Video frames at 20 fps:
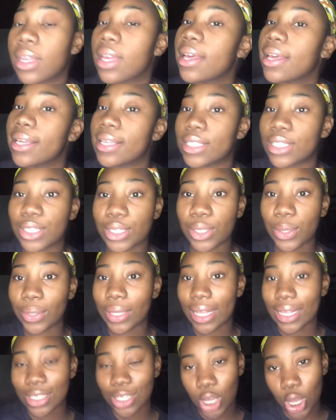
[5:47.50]
So that's
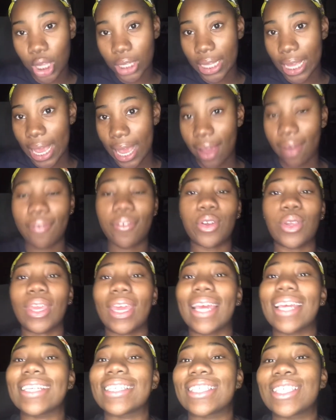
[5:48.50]
all I have for you
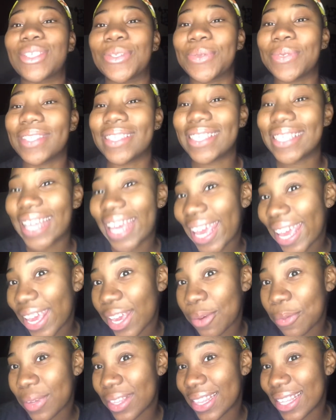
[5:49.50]
guys today
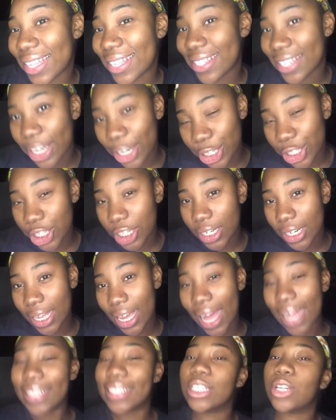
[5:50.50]
with this hair journey. I
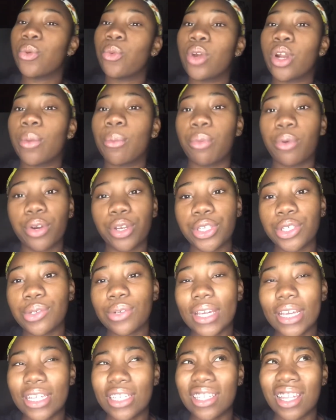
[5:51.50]
didn't want to bore you
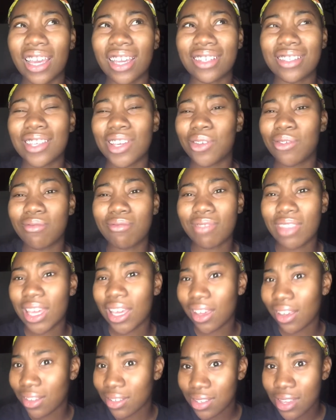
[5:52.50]
and like tell you
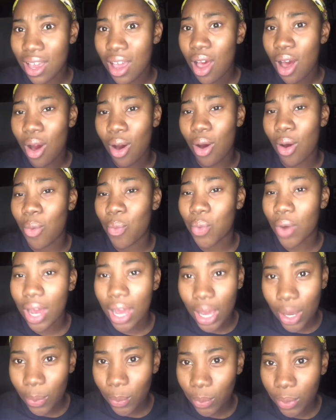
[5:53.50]
things on why I
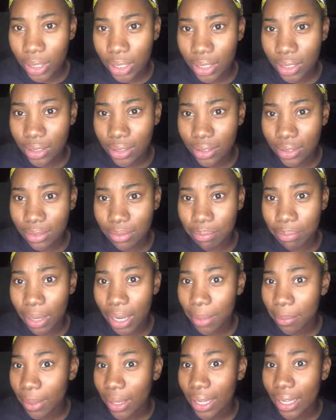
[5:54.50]
went
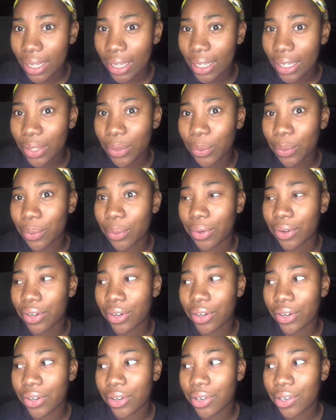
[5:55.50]
bye-bye or
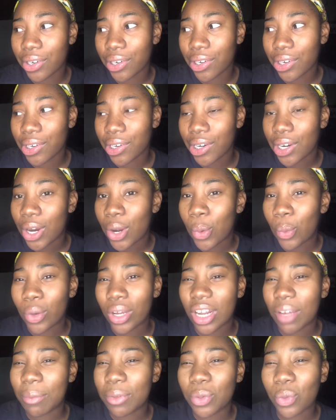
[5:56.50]
what I've
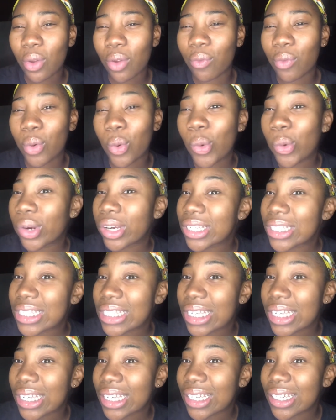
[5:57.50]
been doing for
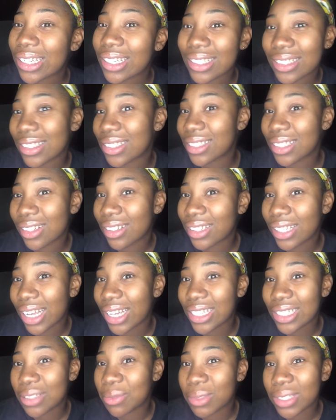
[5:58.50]
quarantine, because literally I've just
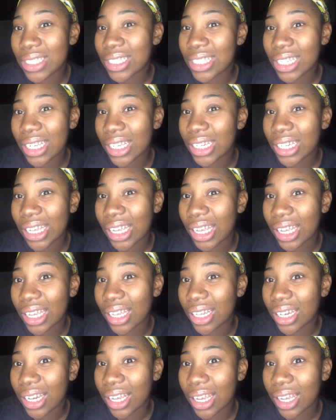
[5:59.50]
been sitting, eating,
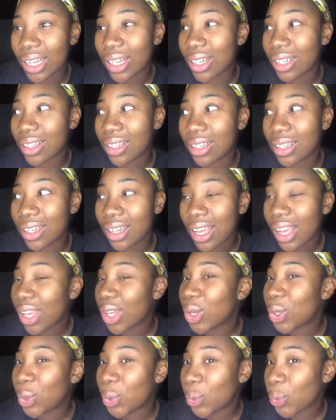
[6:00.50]
and
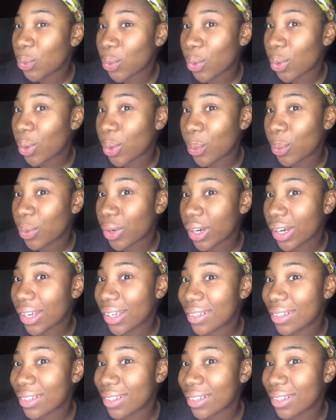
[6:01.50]
doing homework.